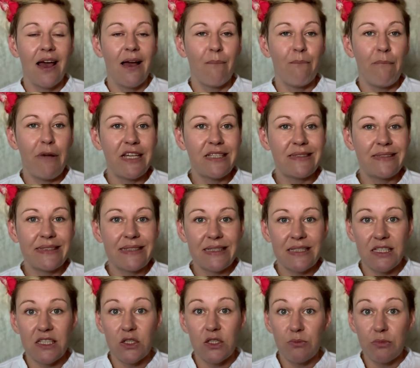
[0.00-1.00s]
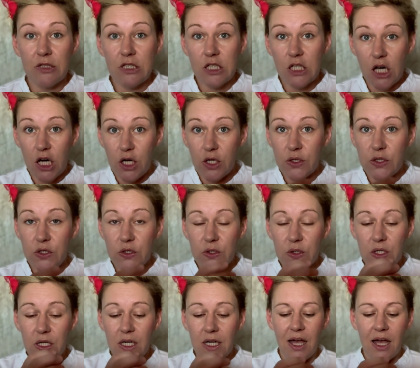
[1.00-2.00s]
Basically, you blow
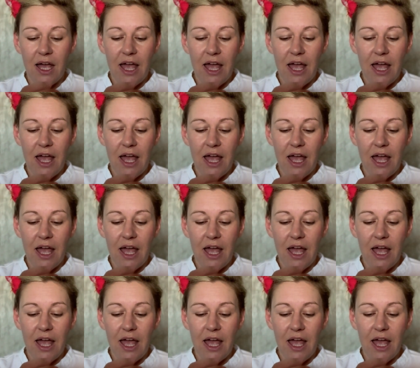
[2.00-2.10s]
your